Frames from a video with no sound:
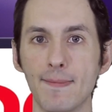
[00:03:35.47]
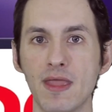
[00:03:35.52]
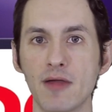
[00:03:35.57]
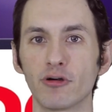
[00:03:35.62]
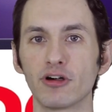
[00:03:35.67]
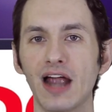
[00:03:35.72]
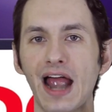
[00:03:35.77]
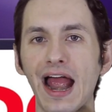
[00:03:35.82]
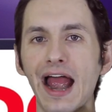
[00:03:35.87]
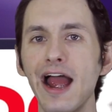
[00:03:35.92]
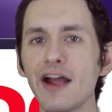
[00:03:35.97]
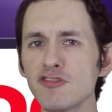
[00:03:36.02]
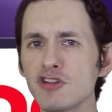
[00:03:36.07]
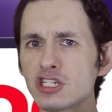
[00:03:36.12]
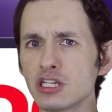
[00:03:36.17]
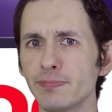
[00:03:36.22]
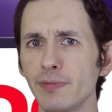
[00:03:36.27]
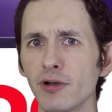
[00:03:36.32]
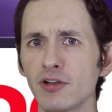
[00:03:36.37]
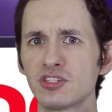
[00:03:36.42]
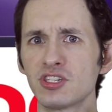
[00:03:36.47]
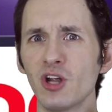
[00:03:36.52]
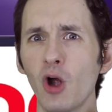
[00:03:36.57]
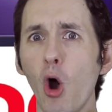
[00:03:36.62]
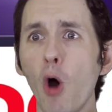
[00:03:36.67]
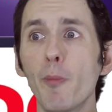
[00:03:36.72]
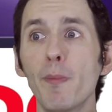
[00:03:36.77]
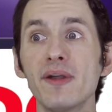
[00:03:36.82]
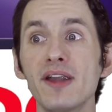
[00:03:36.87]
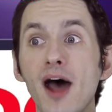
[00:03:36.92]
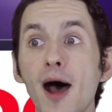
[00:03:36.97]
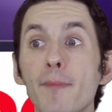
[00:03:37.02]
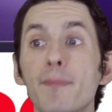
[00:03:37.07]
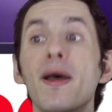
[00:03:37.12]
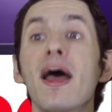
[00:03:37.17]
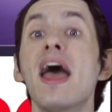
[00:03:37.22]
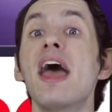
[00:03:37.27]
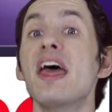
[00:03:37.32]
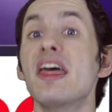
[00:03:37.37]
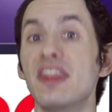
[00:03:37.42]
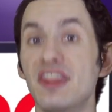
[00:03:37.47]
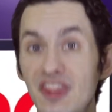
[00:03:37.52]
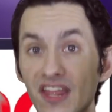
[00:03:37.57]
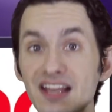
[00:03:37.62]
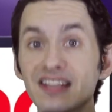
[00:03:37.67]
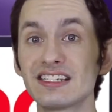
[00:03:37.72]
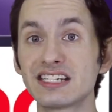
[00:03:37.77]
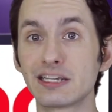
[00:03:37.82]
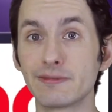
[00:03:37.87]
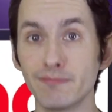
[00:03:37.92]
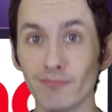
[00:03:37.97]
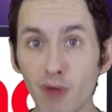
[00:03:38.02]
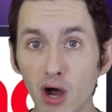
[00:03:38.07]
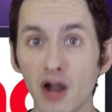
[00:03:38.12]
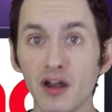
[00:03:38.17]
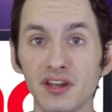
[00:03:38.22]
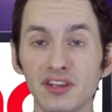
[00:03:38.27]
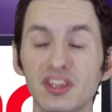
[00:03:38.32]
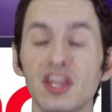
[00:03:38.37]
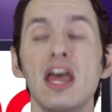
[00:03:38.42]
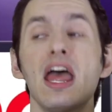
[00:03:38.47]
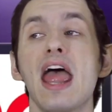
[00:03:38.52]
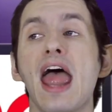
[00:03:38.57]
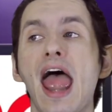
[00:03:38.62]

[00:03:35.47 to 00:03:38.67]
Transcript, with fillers: They were actually supposed to open up this month.